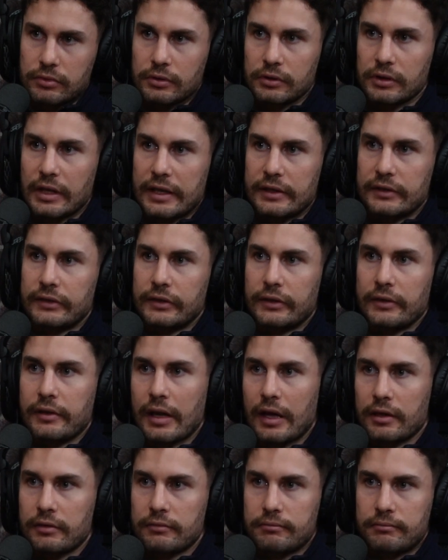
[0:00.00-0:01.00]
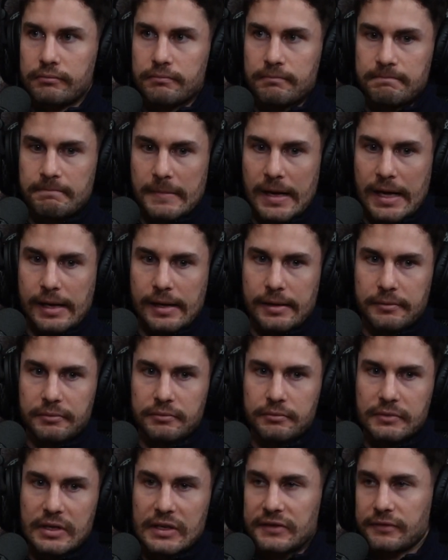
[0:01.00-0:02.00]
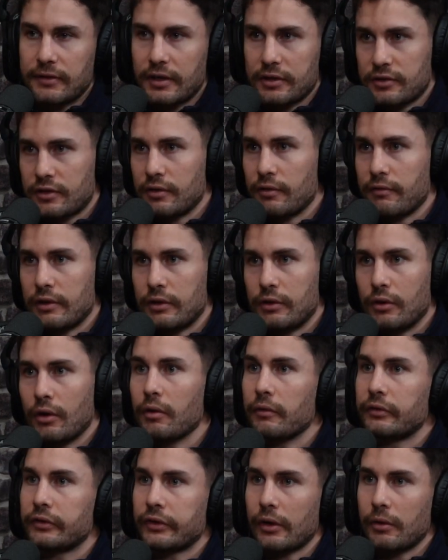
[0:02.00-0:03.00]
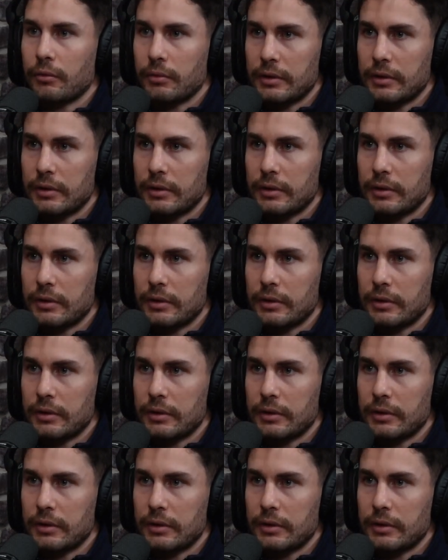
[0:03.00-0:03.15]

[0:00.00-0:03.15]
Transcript: led to that dysfunction of the nerve. So